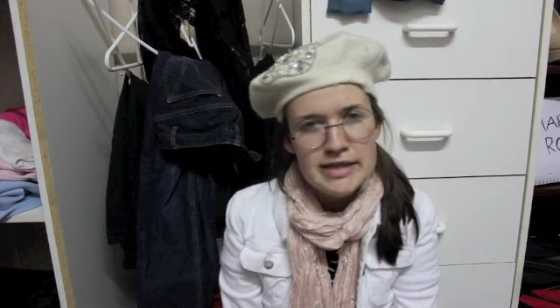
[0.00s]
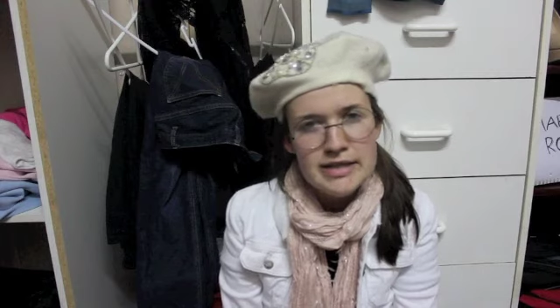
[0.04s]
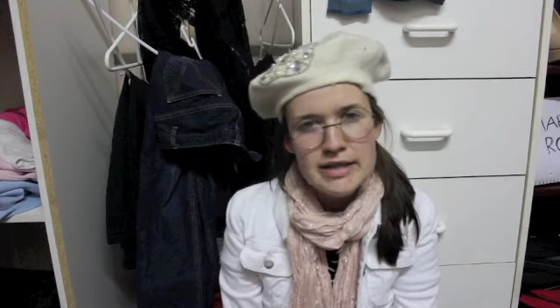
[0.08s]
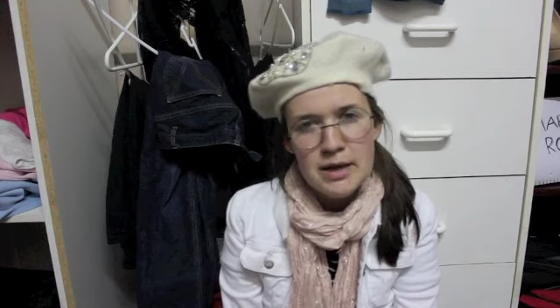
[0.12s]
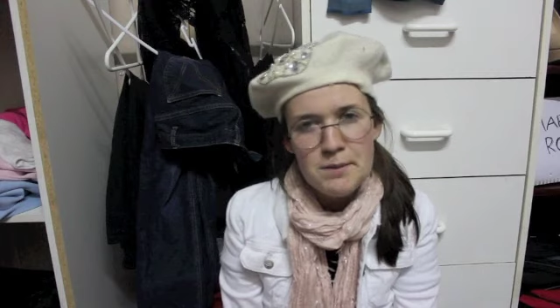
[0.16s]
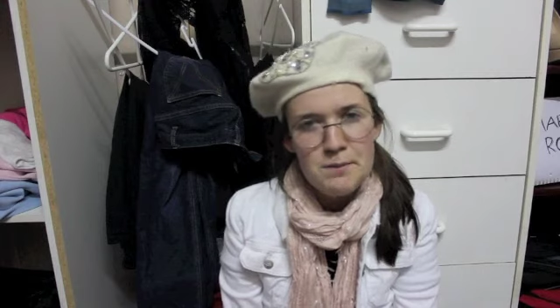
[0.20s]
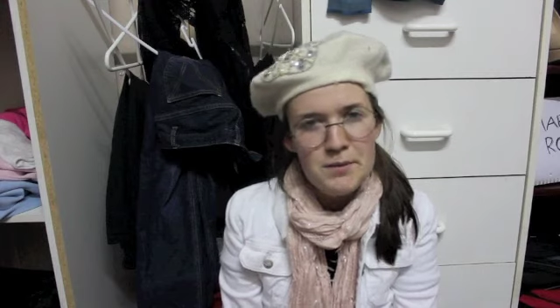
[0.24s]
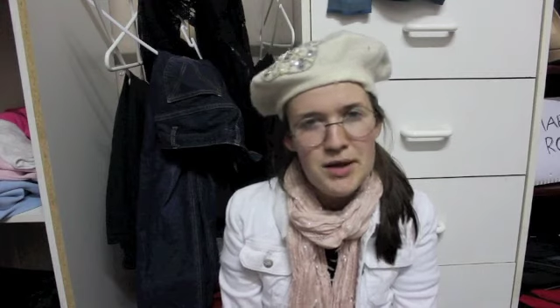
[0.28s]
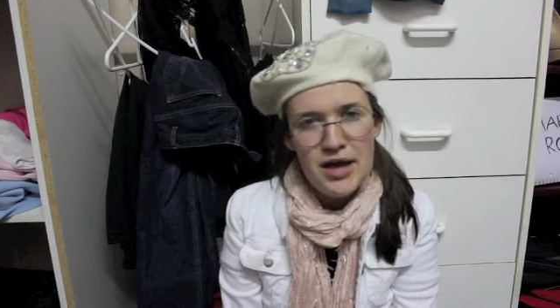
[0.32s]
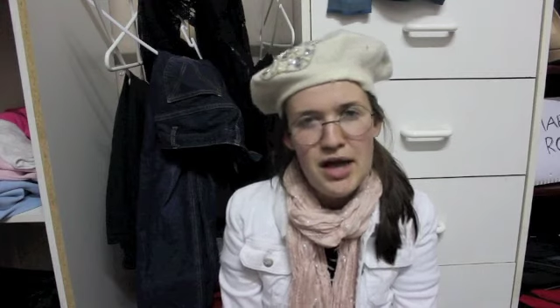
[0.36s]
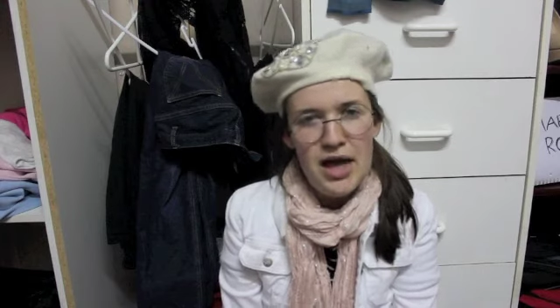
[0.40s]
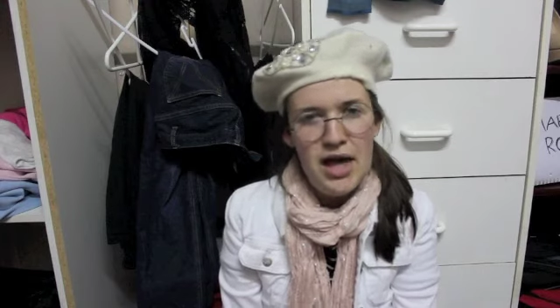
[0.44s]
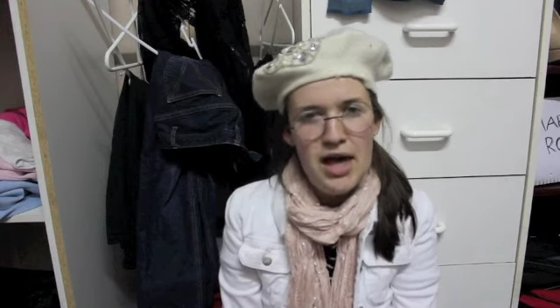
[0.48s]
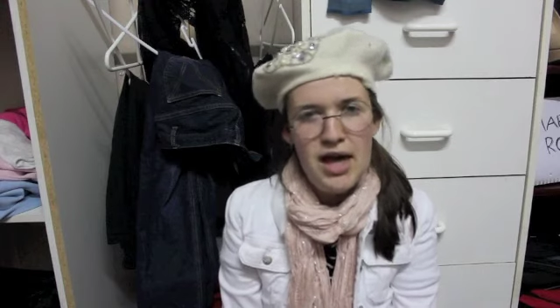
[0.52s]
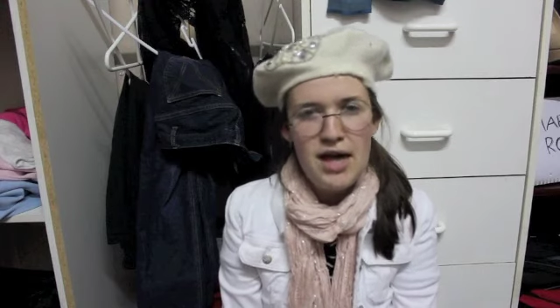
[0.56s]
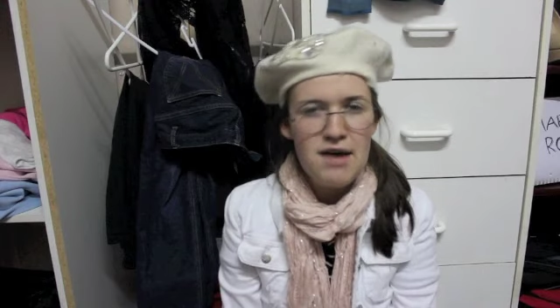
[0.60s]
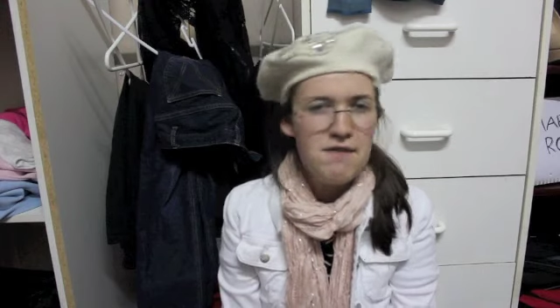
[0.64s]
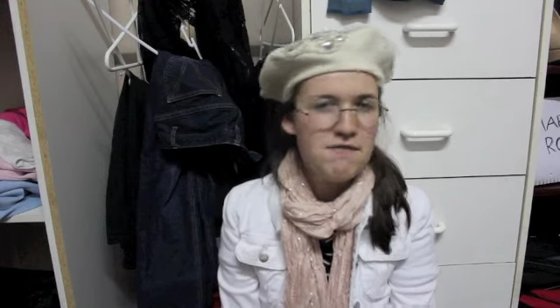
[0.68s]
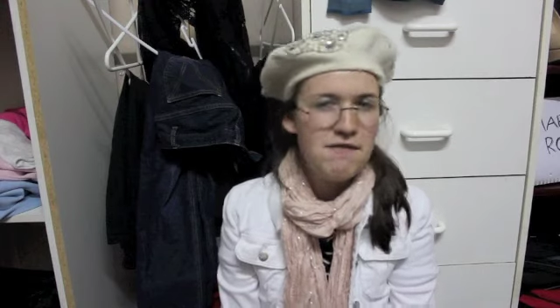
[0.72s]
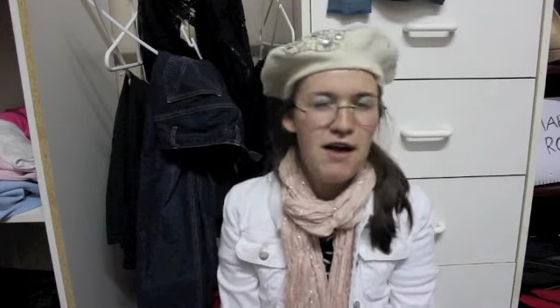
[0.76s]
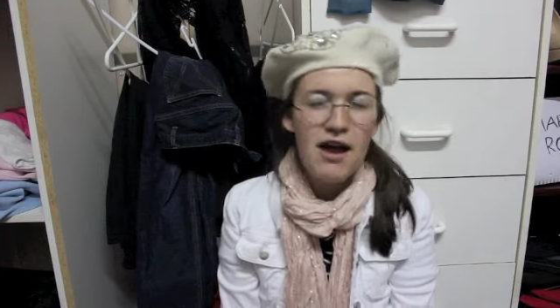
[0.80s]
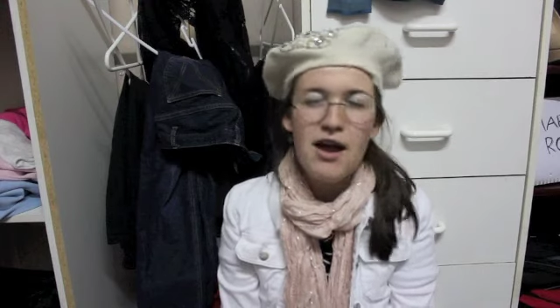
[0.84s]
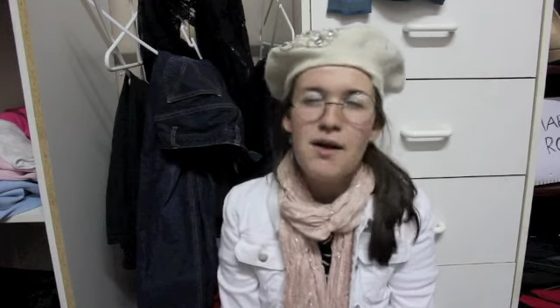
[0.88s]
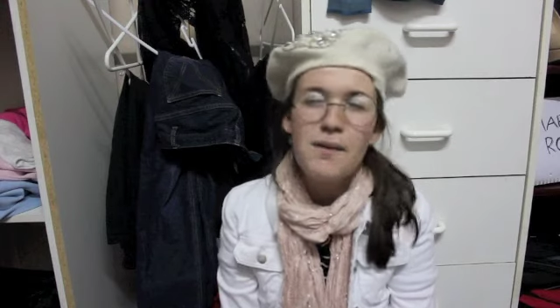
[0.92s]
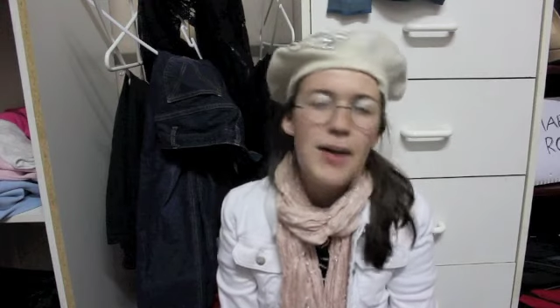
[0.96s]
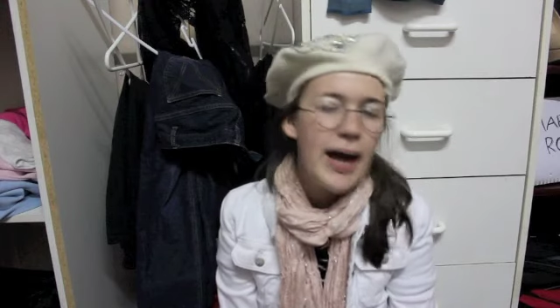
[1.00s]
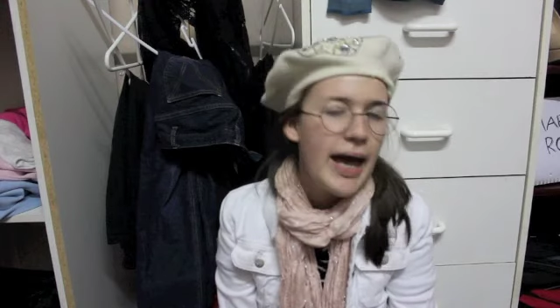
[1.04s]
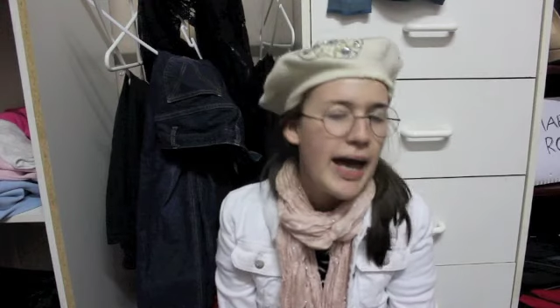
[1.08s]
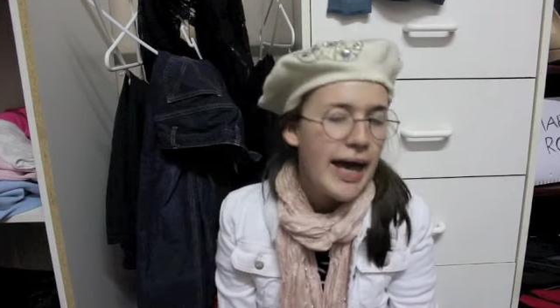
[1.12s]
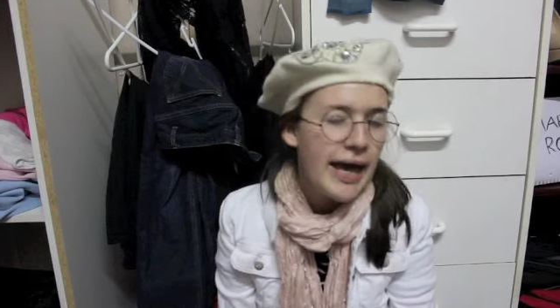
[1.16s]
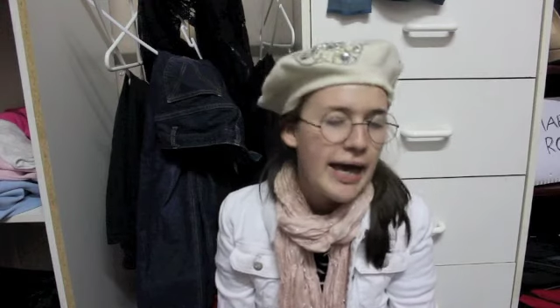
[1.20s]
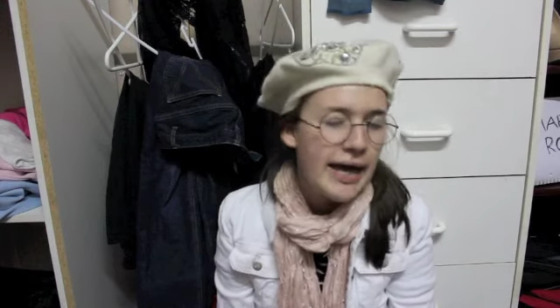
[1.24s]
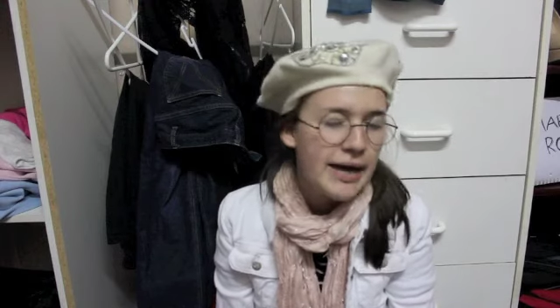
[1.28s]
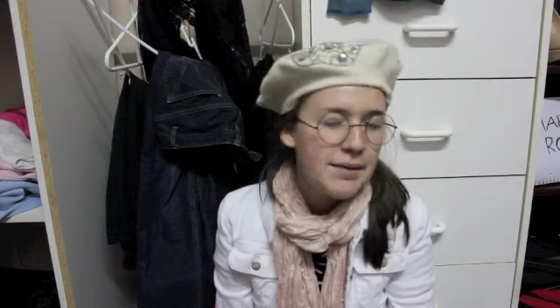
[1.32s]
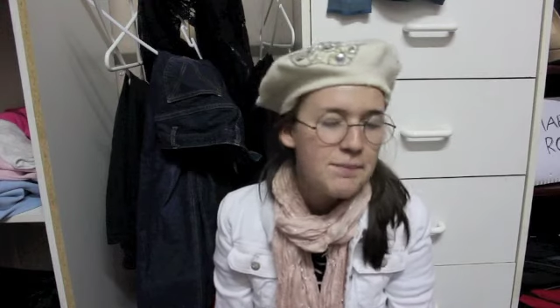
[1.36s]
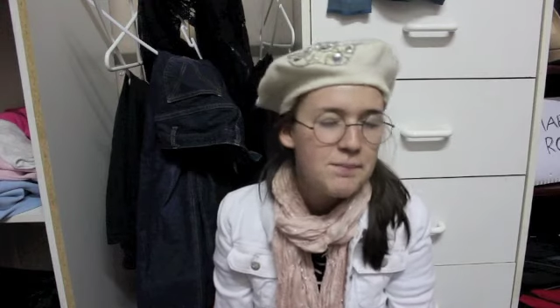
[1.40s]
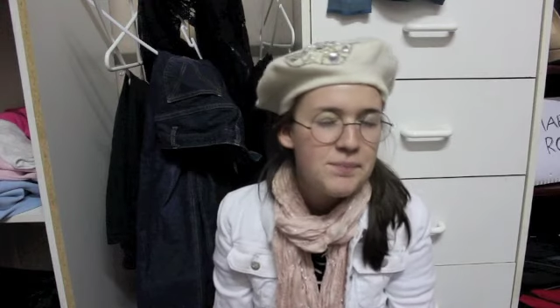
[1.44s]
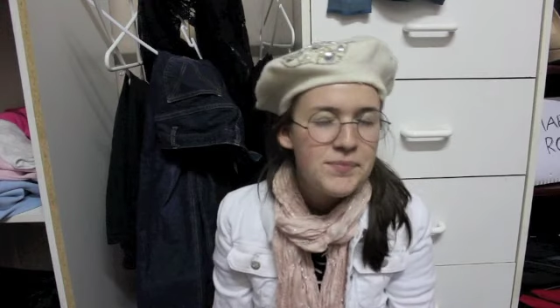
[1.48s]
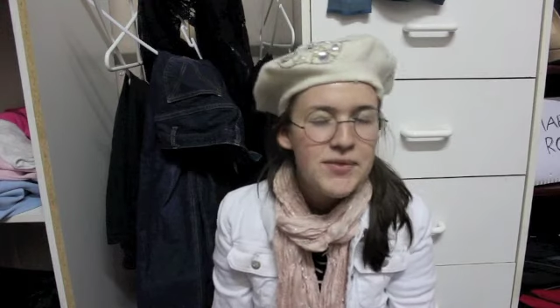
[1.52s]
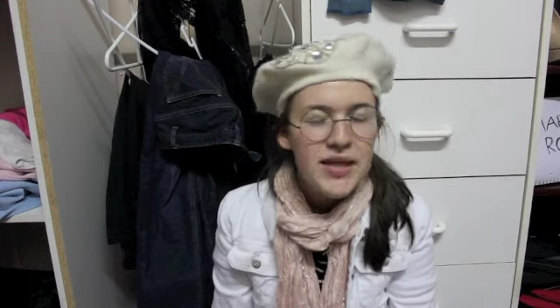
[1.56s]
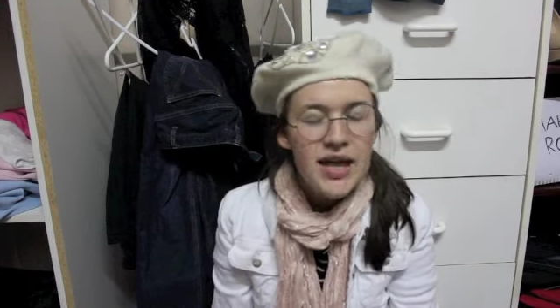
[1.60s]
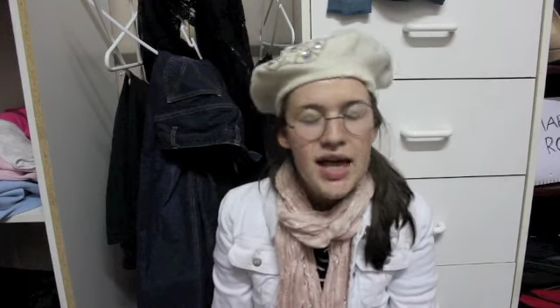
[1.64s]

somewhere far away